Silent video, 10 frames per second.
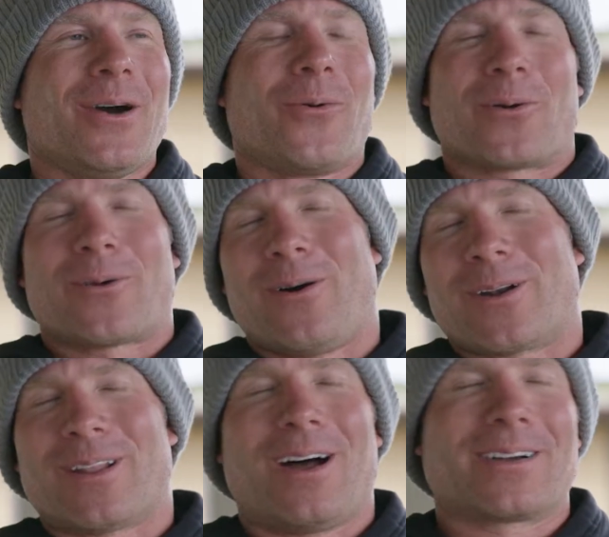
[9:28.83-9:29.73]
We're rowing
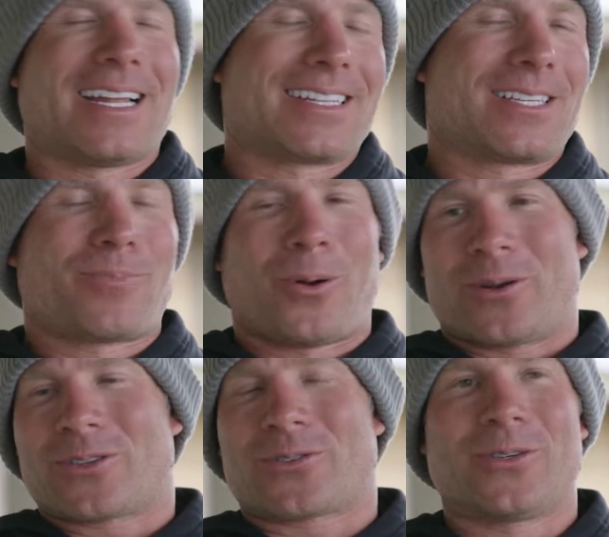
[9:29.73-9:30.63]
along. Dennis is pulling
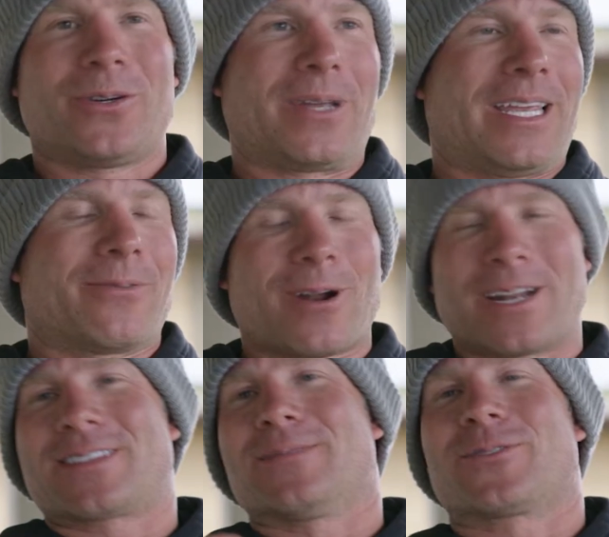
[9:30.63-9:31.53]
us through. We run
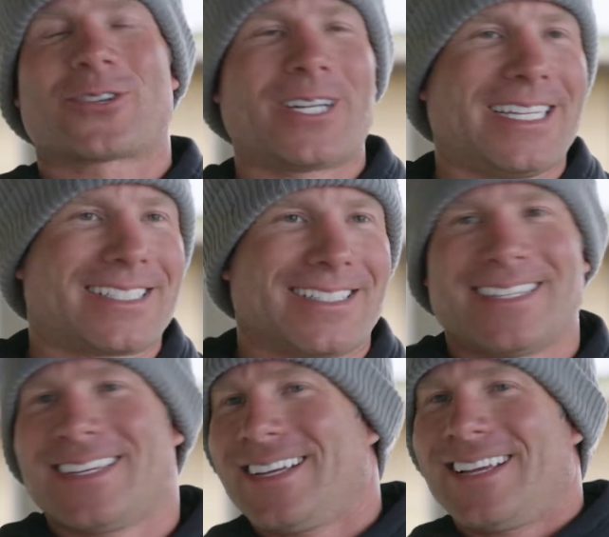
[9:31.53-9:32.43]
into some trees and
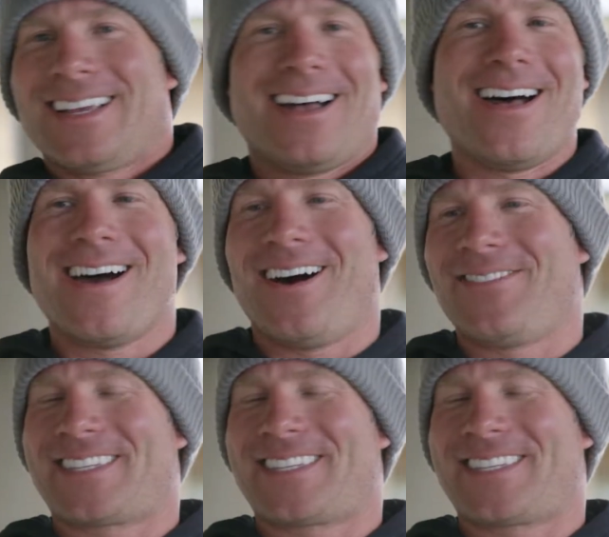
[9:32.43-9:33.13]
all of a